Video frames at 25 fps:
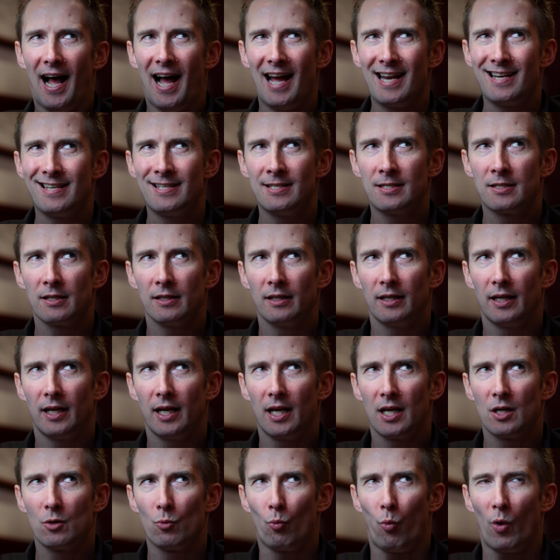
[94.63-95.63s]
And
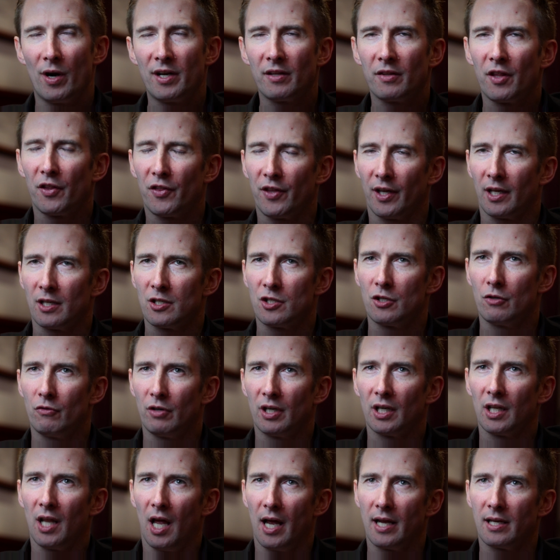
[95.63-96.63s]
one of the things you
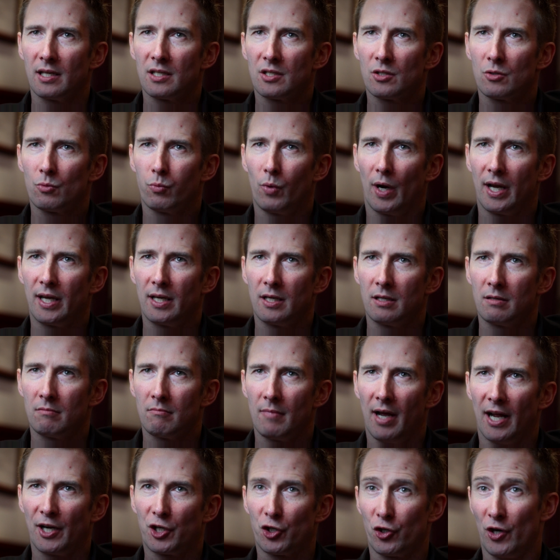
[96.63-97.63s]
realise when
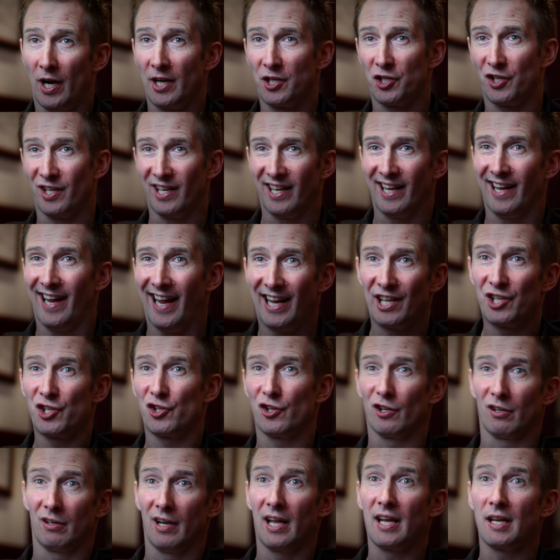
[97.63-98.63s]
a tragedy
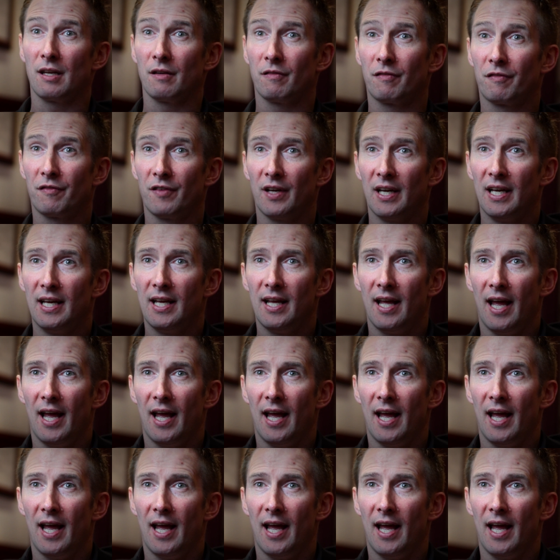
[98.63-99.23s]
hits your life